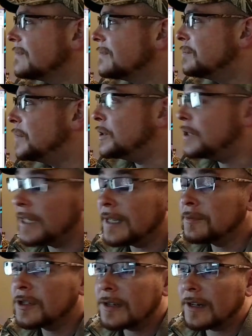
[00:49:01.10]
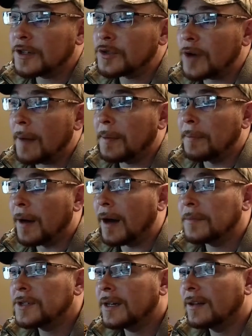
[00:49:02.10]
But GM's just going to drop a
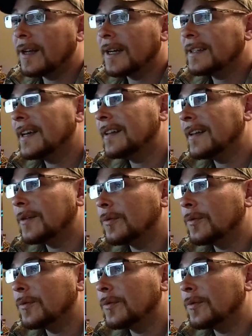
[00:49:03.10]
bombshell like that?